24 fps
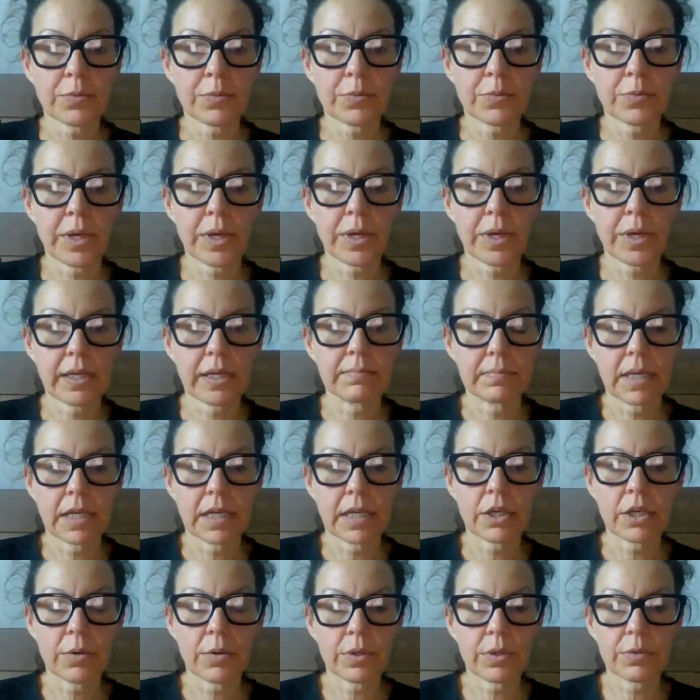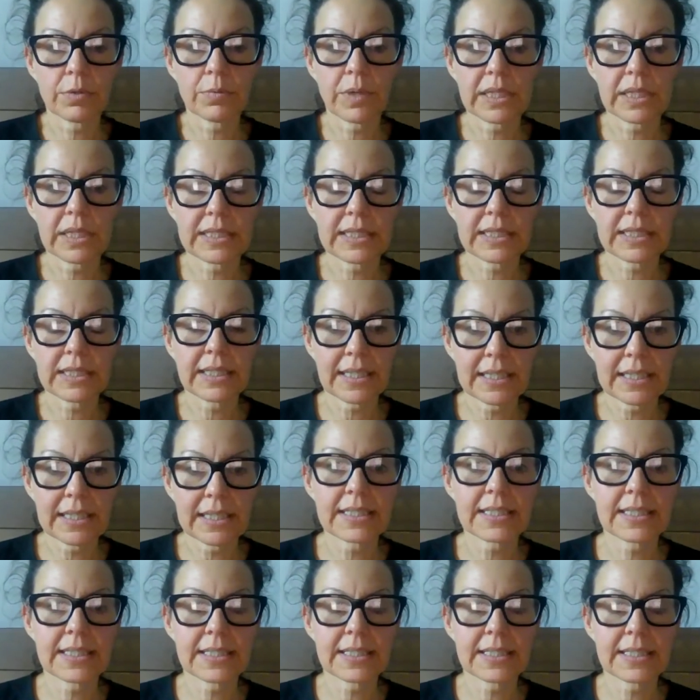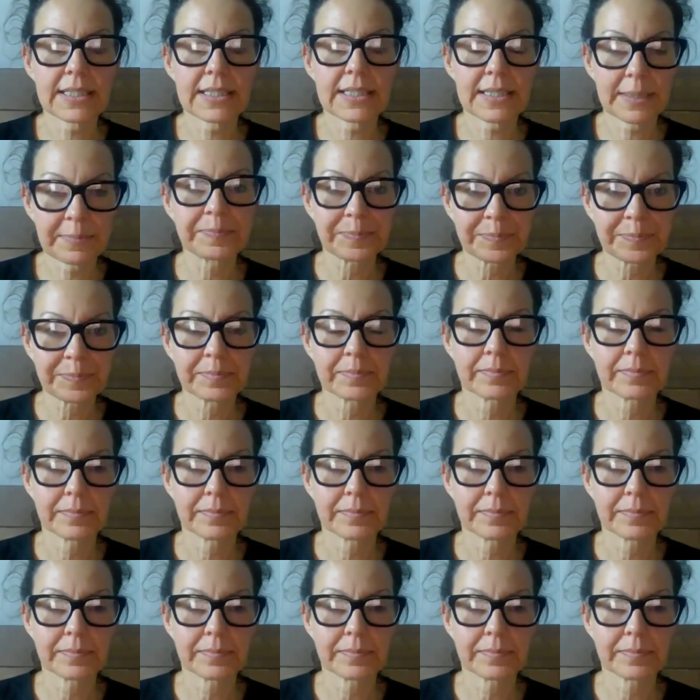that way and go on a waiting list.